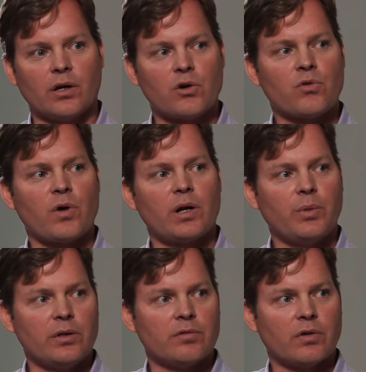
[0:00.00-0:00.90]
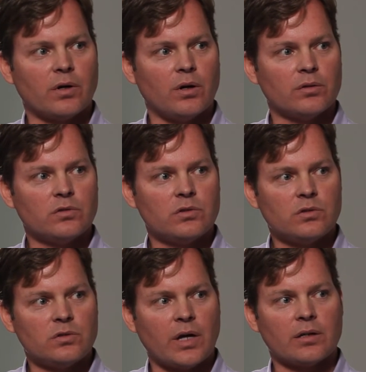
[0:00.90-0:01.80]
incredibly difficult
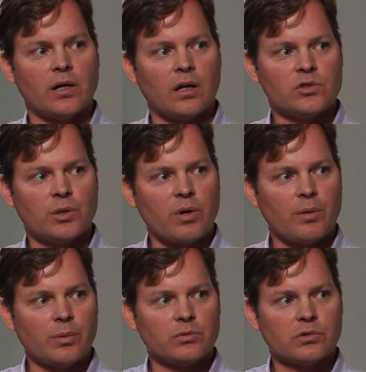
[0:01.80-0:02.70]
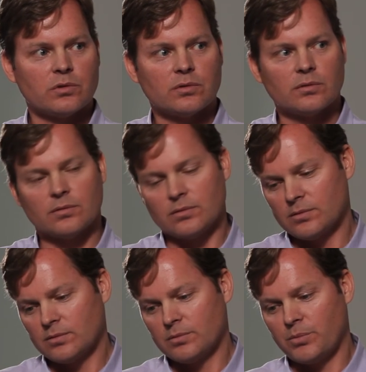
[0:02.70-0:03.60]
technology problems,
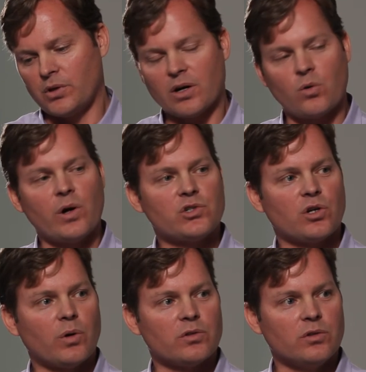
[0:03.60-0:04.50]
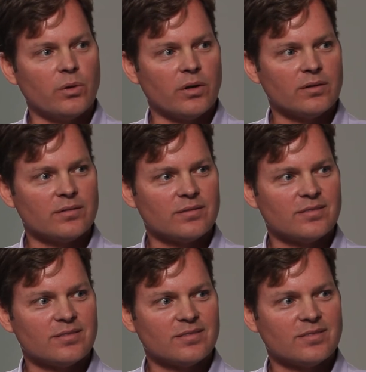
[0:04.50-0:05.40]
but they're not quite sure what to do with it
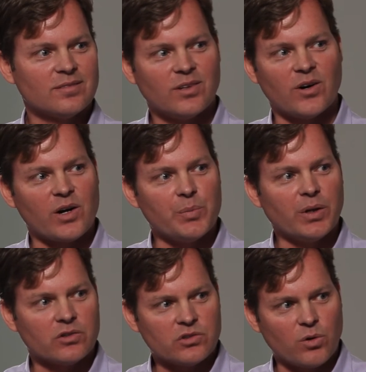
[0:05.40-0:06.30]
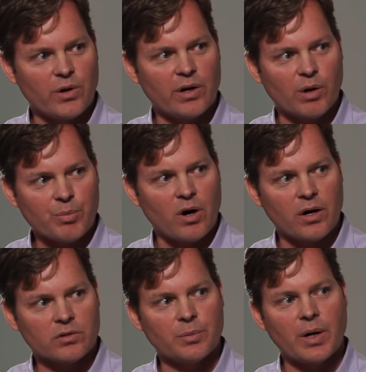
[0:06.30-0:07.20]
or how to build a story or a
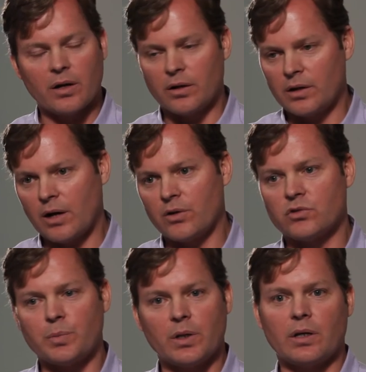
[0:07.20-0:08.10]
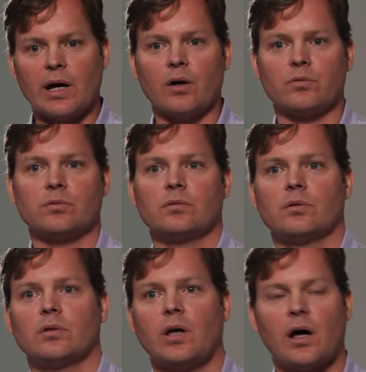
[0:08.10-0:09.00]
product about it and how to spin it out. In the
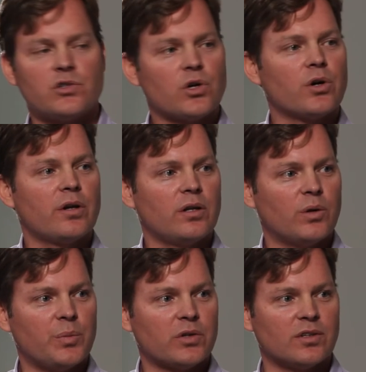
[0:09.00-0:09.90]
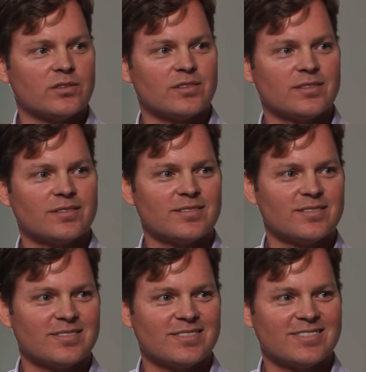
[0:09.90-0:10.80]
venture how to turn world, they call that a, solution in search of
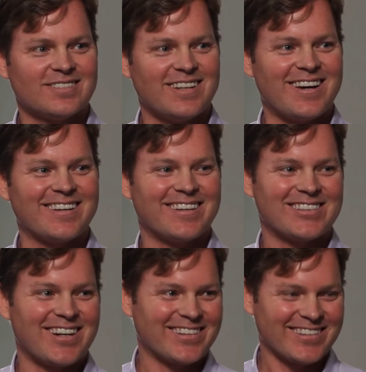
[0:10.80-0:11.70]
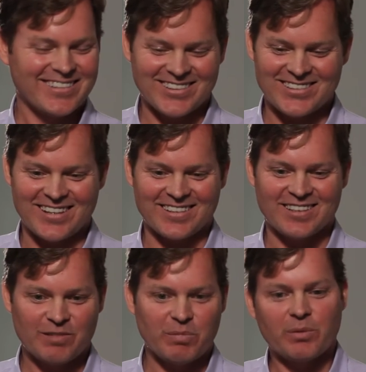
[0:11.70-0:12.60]
a problem. Yeah, exactly, exactly.
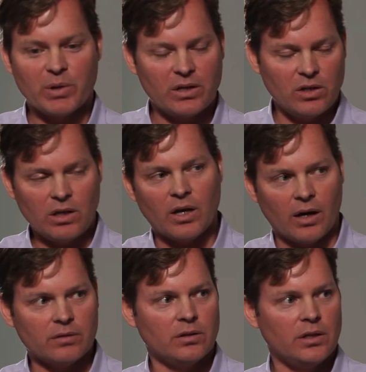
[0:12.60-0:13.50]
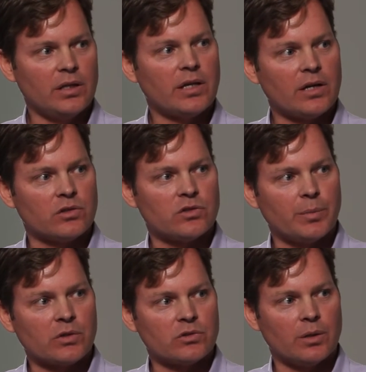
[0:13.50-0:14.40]
But, but you need that. You need that to
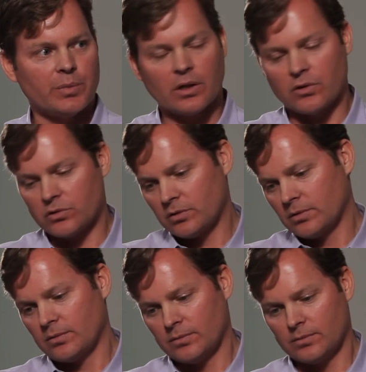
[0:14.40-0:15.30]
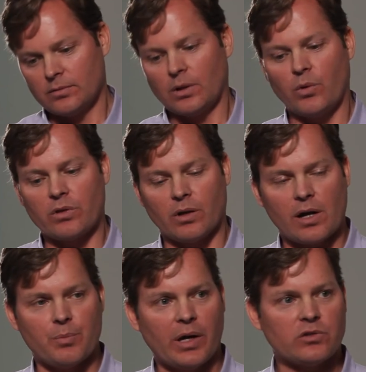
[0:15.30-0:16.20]
some extent because with a
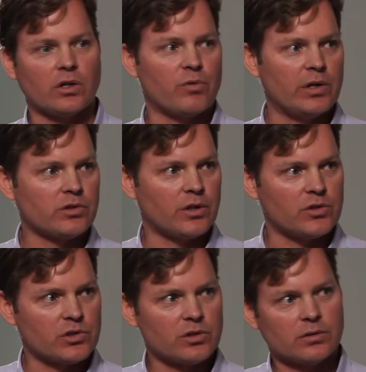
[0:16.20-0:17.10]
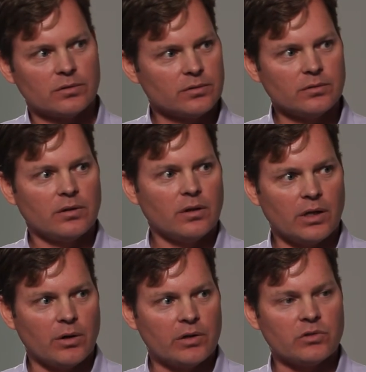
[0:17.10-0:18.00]
lot of basic research, Absolutely.
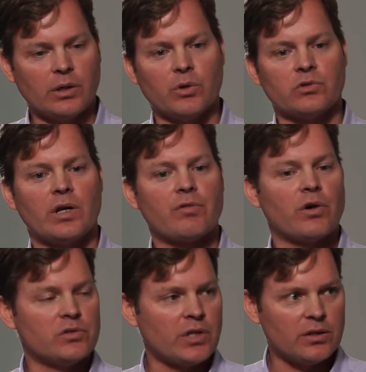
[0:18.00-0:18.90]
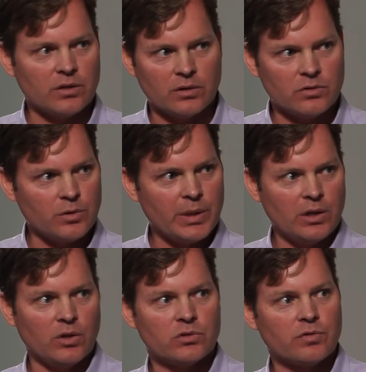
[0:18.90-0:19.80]
you know, it was never intended to be
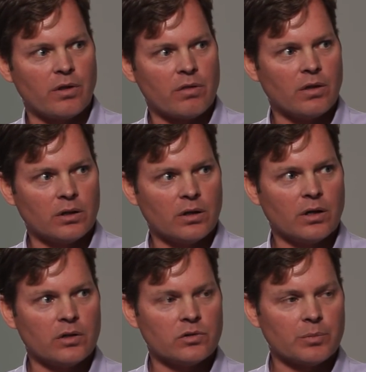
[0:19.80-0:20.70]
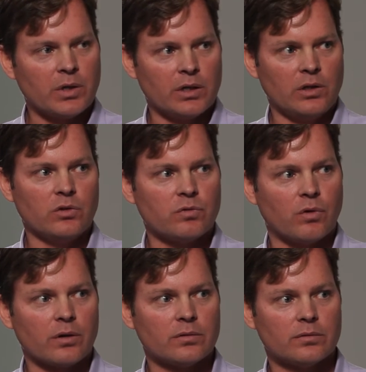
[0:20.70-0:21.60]
used for the thing that it ends up getting used
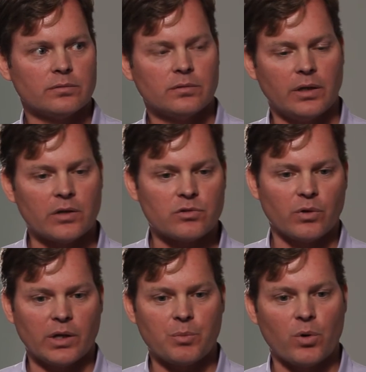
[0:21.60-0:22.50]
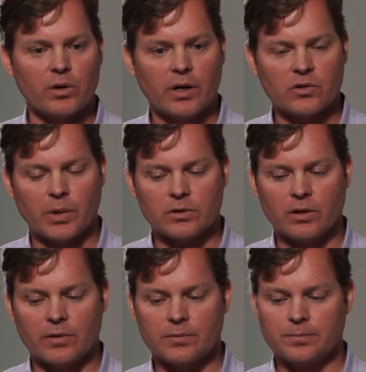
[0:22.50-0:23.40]
for. Mm -hmm. And that's a really important aspect
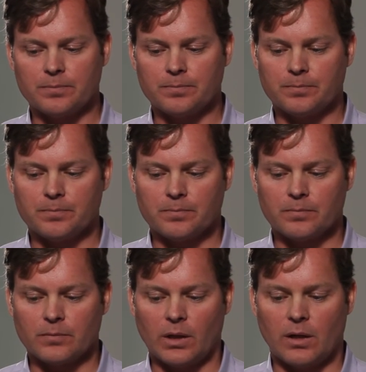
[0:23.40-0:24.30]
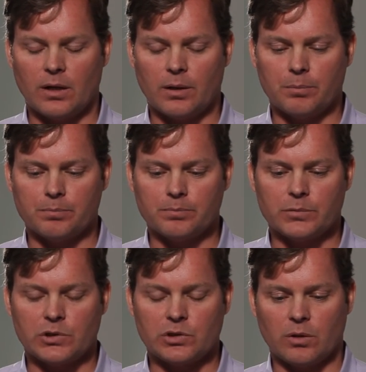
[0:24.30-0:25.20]
of it. Um,
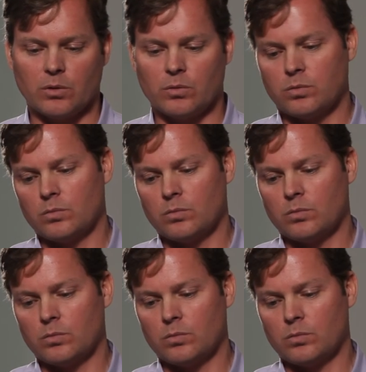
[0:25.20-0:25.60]
so